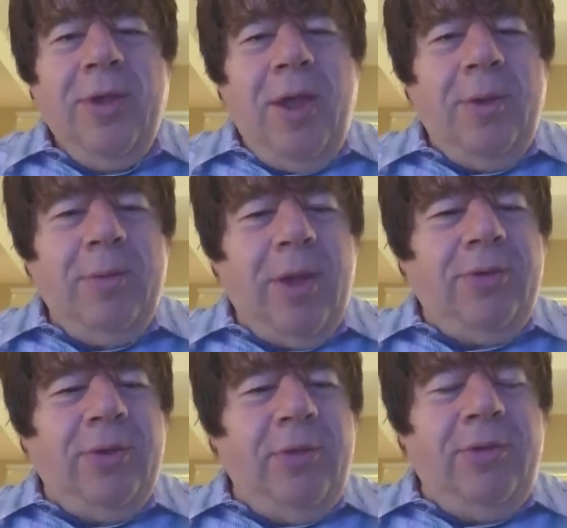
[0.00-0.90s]
I
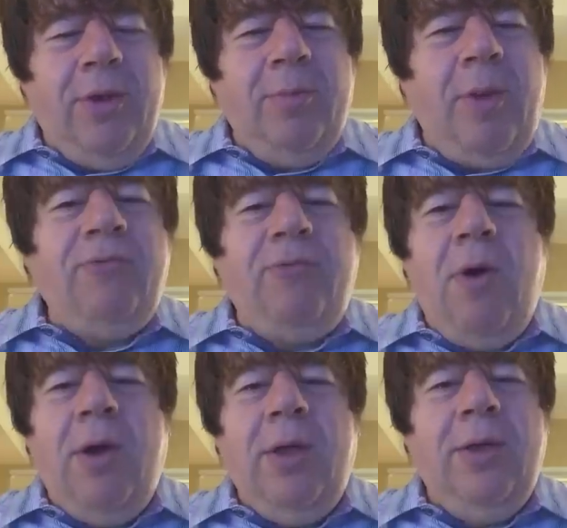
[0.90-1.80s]
said this year by
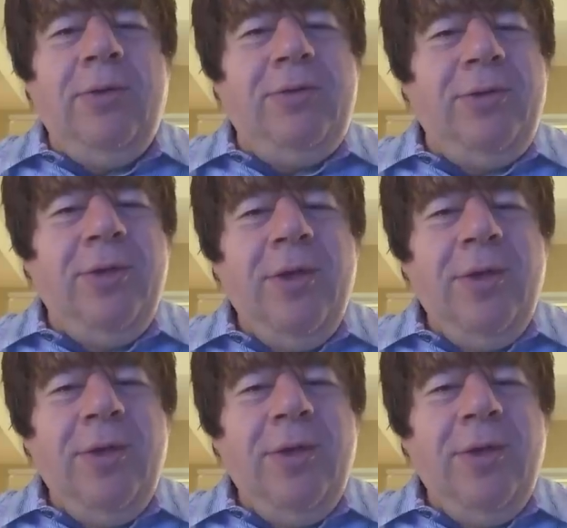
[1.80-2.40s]
far is